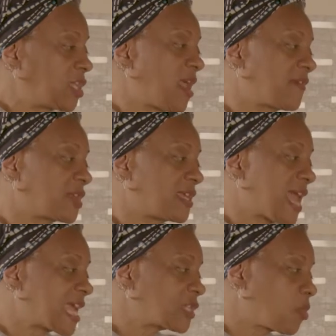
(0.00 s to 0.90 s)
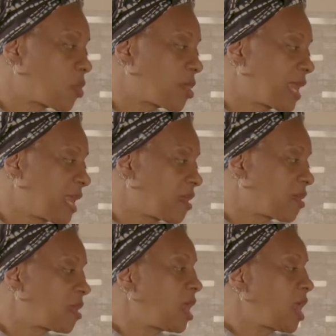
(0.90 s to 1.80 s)
you have your dashboard
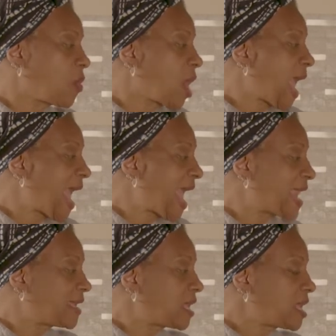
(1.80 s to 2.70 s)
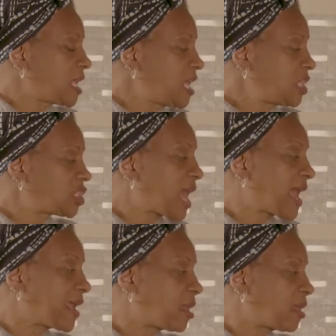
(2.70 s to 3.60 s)
here, and each
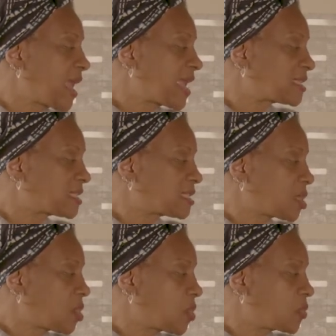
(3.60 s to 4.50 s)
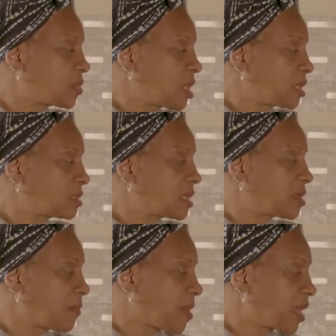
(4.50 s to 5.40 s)
aisle has its own
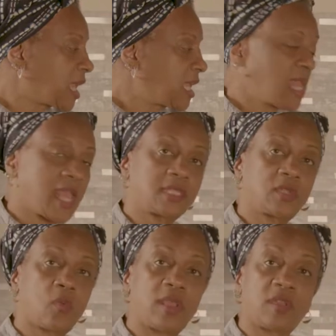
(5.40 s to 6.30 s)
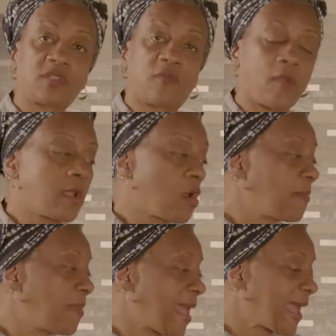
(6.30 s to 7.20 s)
little marking as to whether it's front or
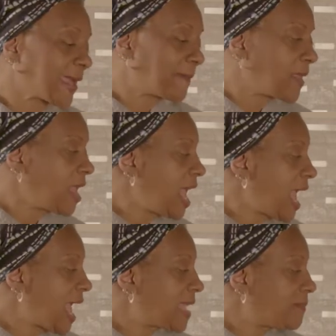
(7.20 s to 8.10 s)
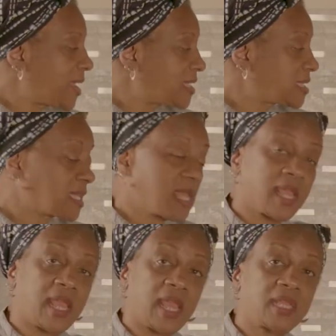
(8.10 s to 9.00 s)
back. And basically,
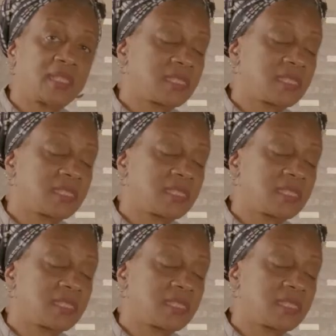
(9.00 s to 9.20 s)
again, it's